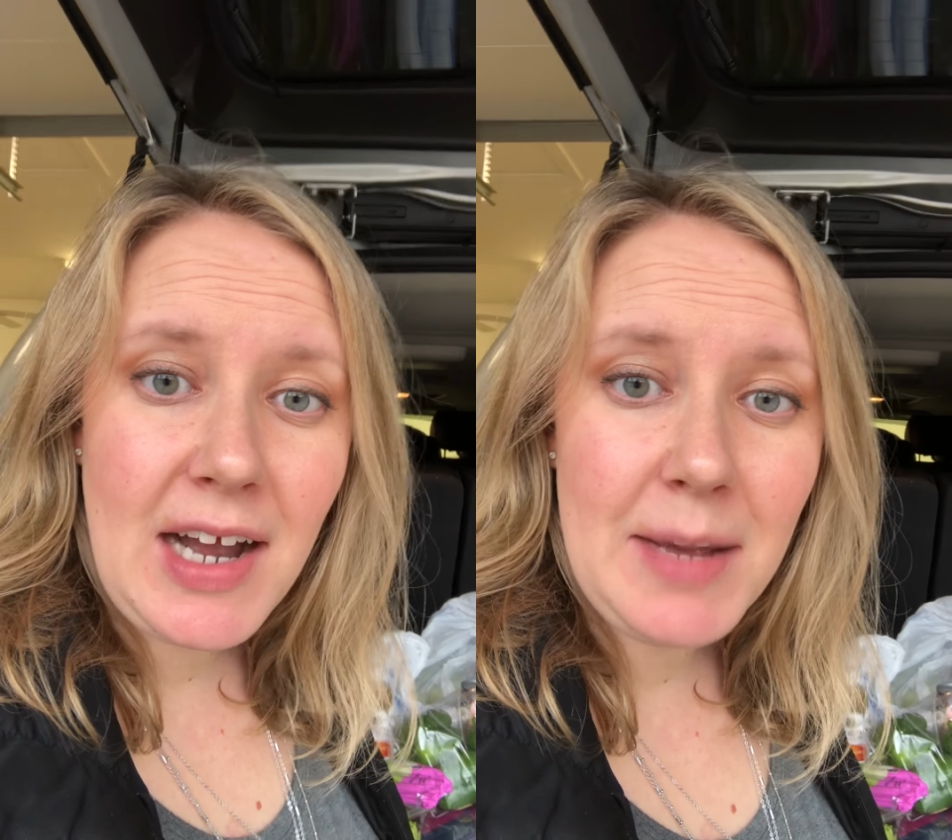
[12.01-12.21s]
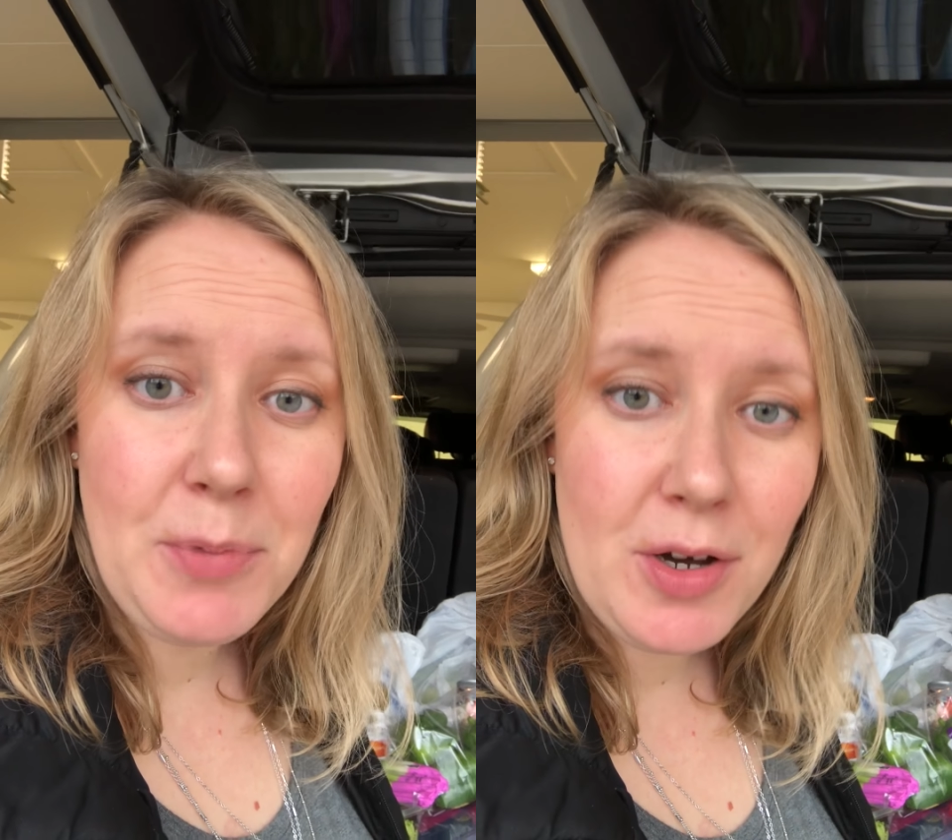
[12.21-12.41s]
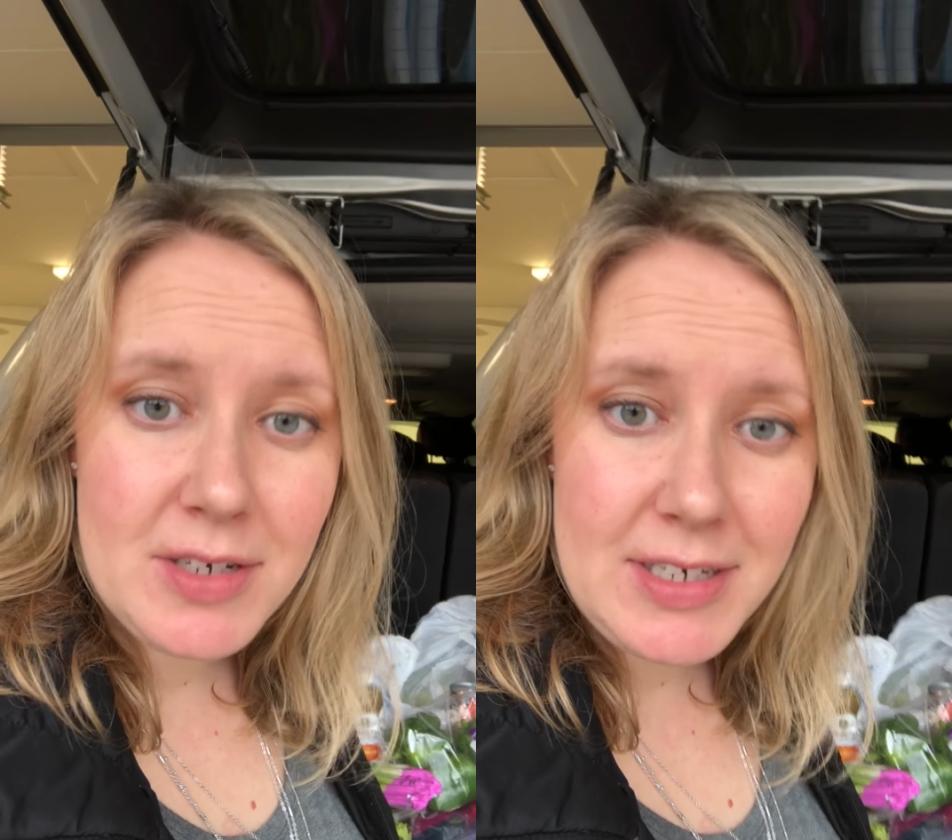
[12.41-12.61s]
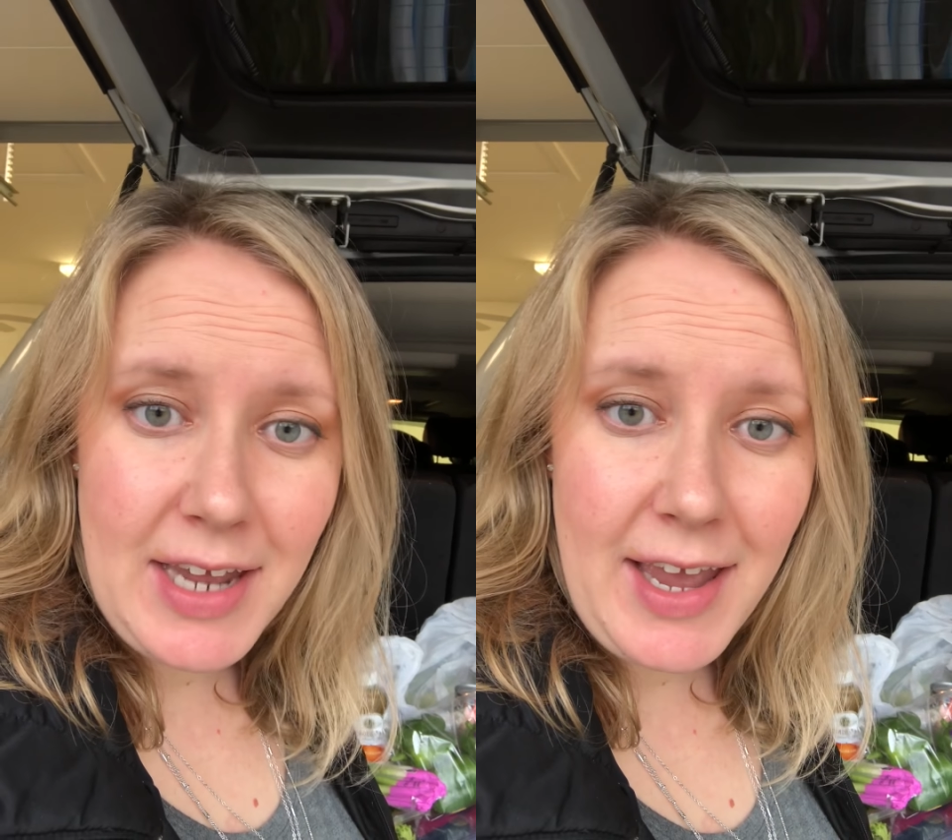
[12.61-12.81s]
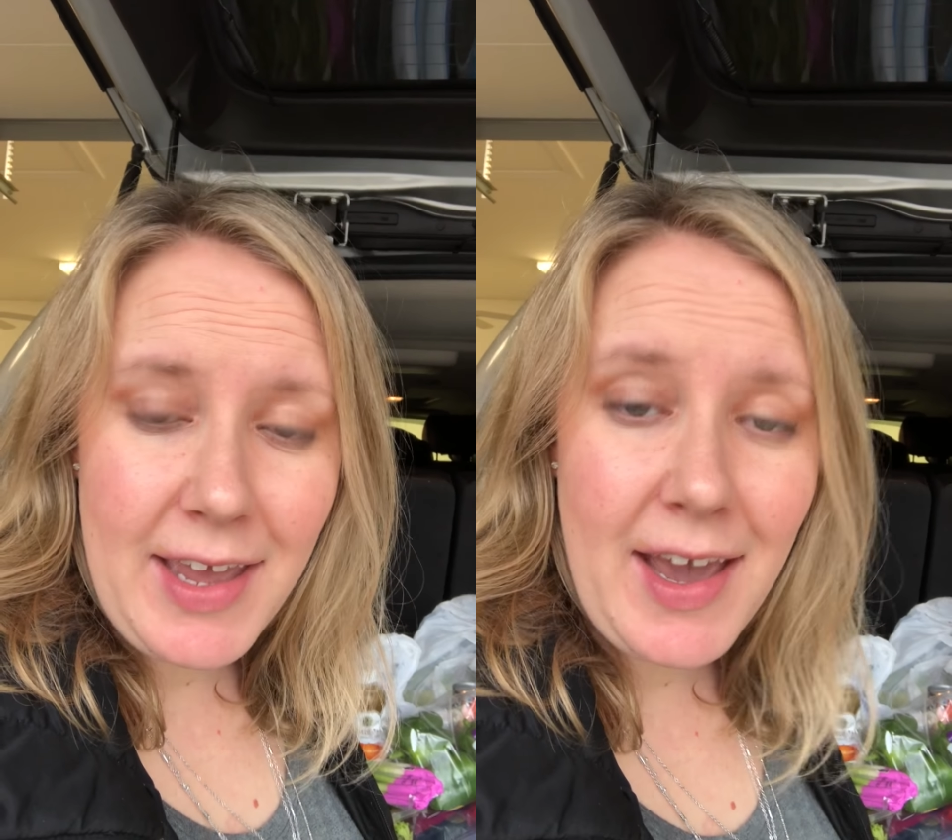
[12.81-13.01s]
I bought
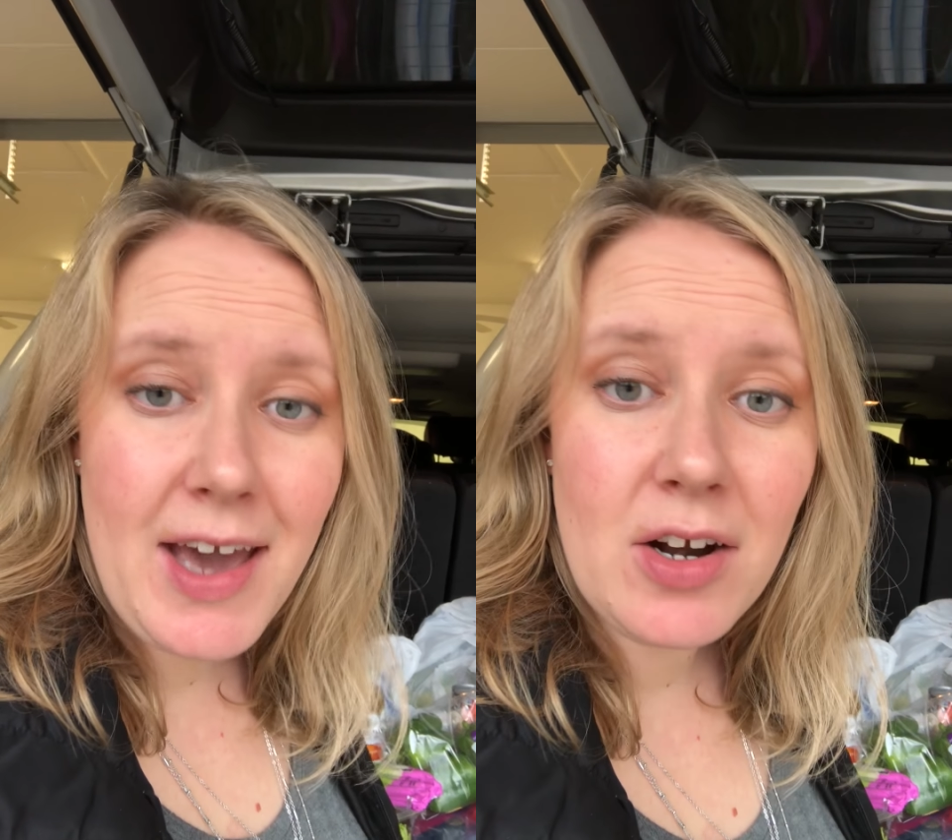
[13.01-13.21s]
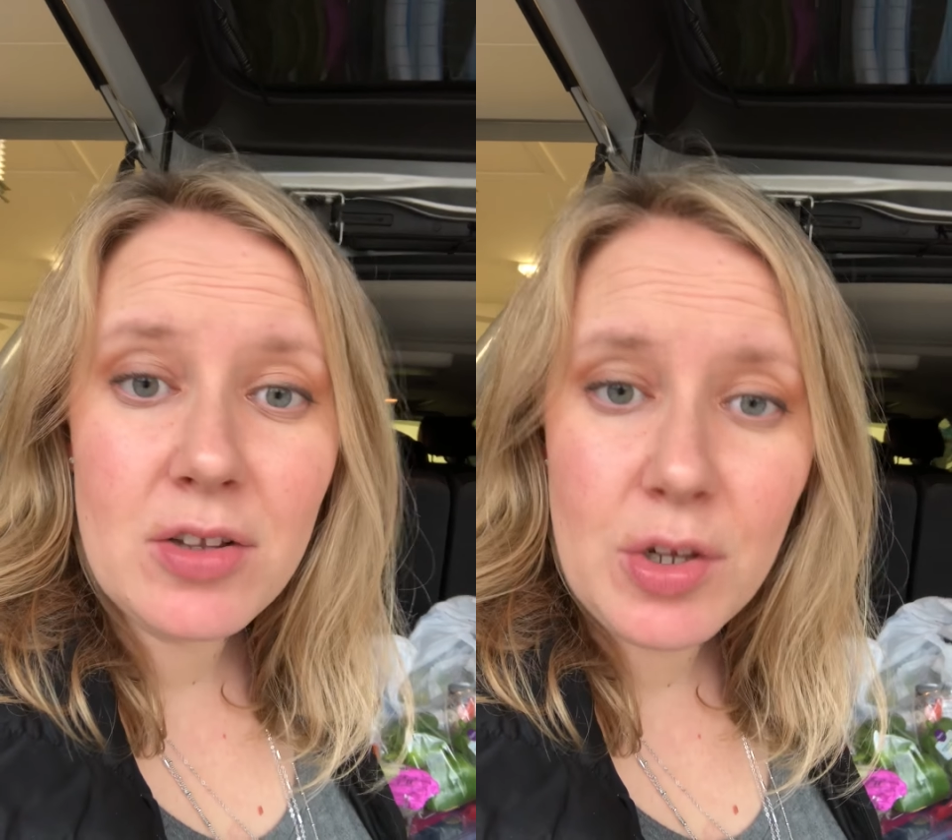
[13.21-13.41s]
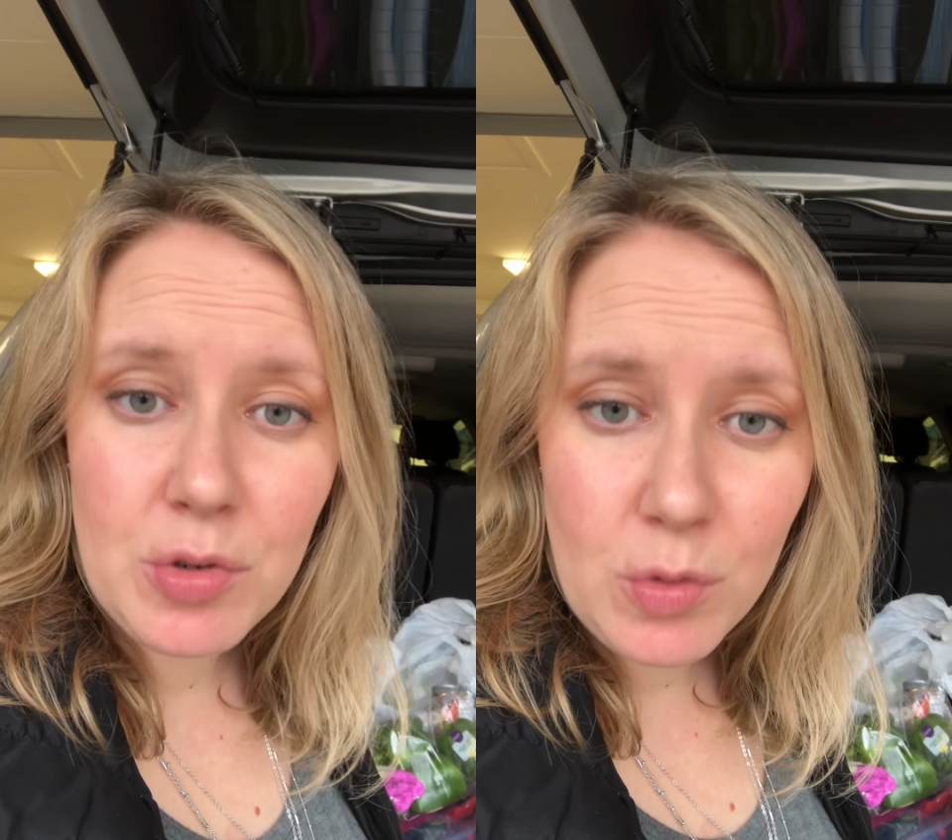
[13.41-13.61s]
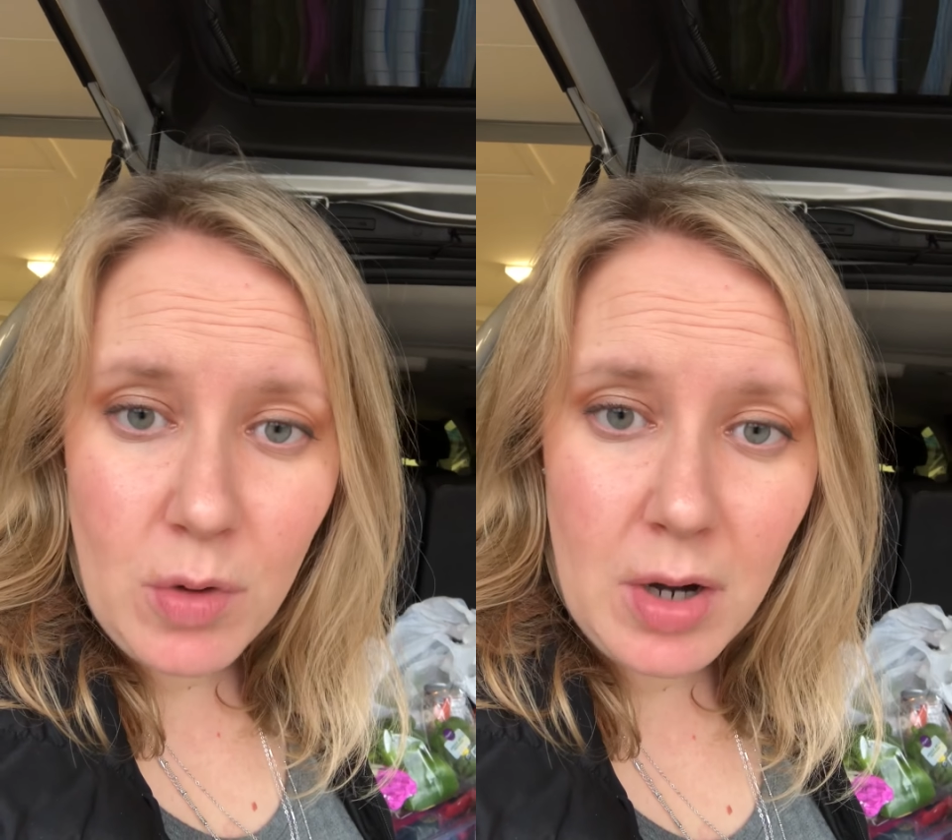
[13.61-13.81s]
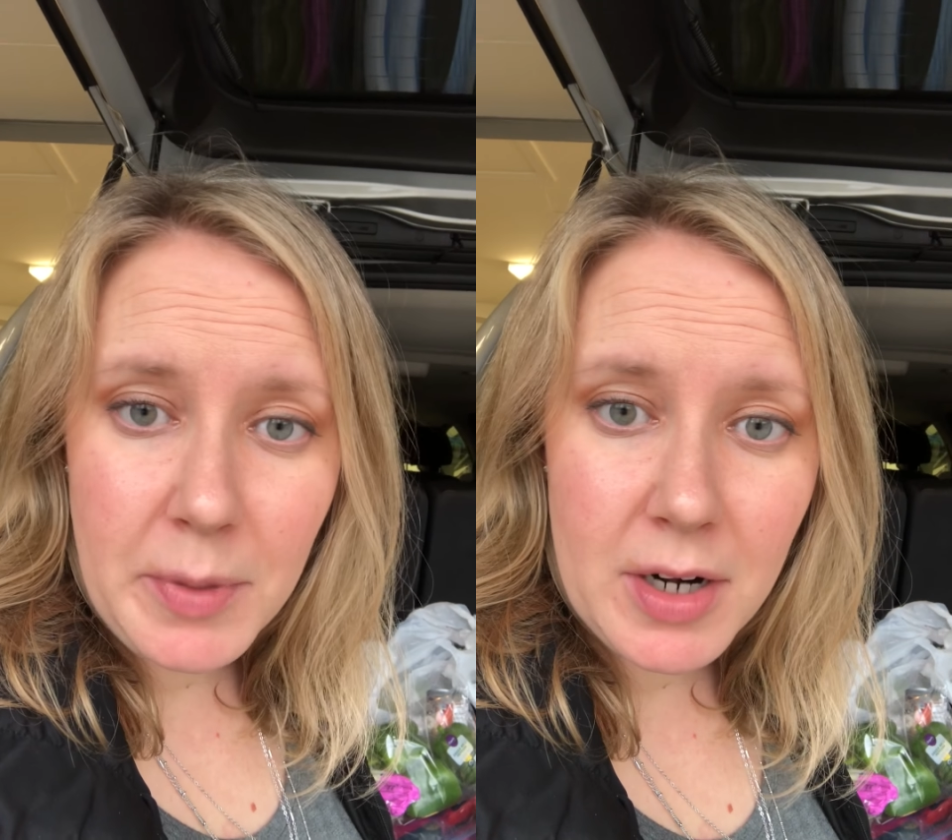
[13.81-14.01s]
today at our local
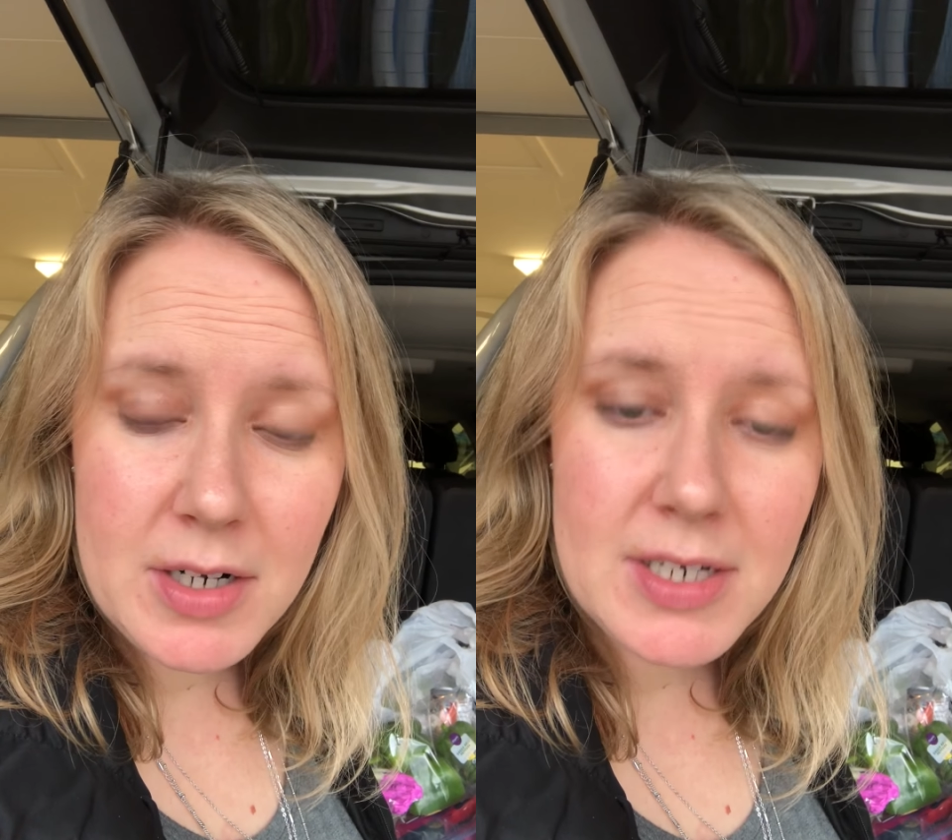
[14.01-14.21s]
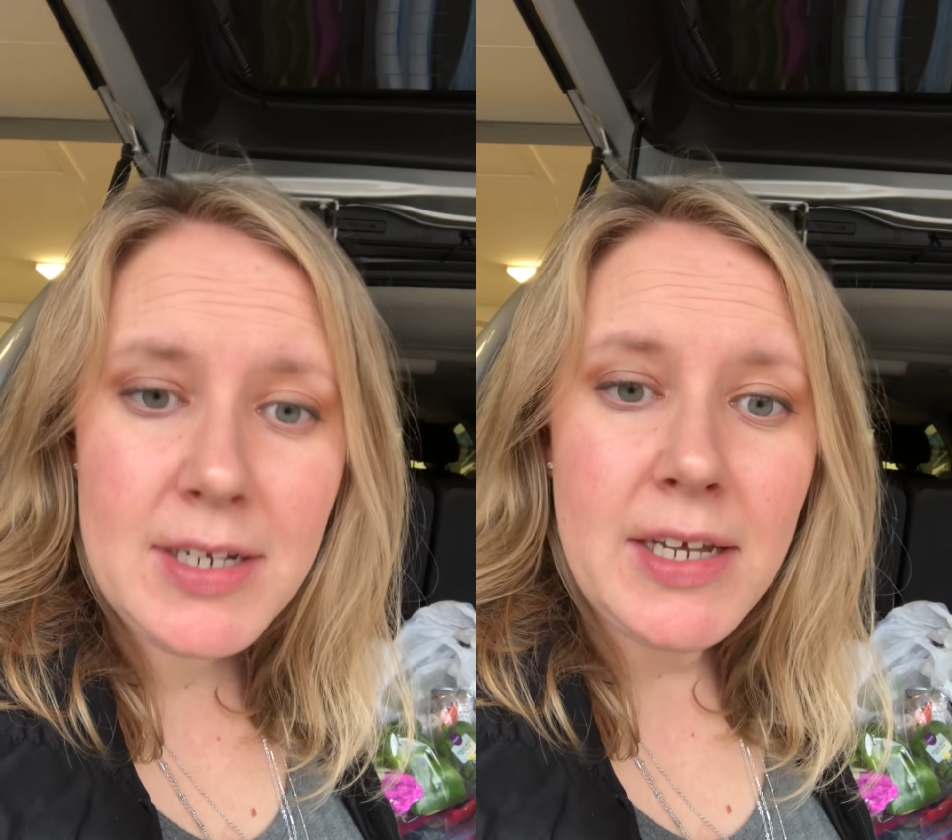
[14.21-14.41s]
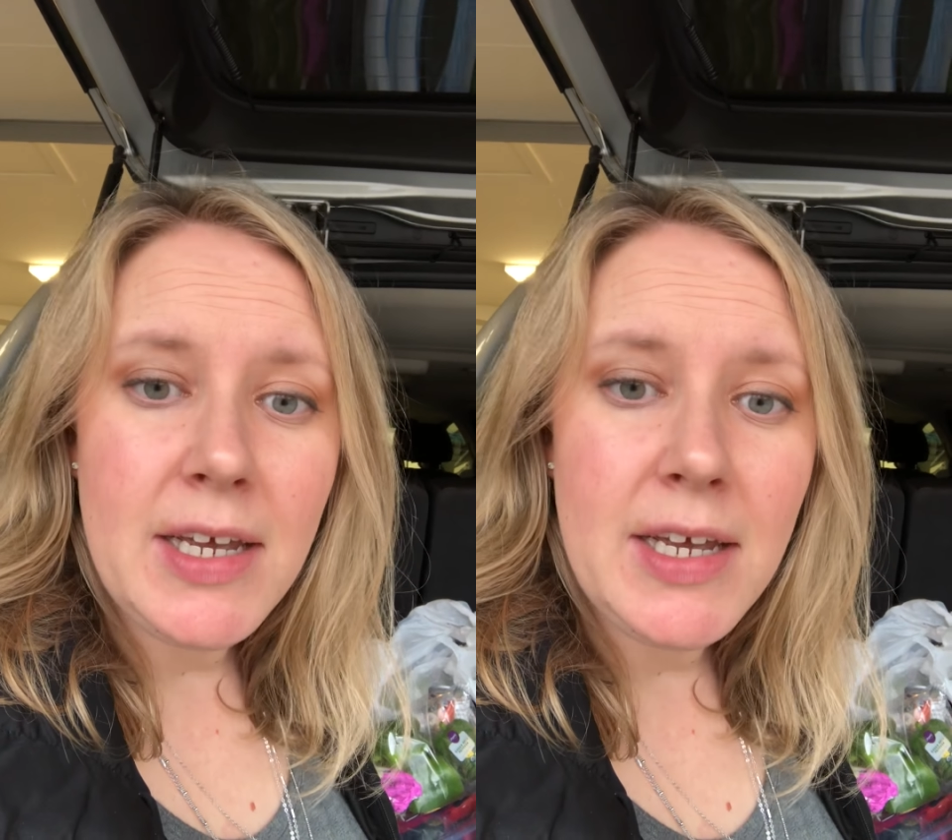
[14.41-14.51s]
Walmart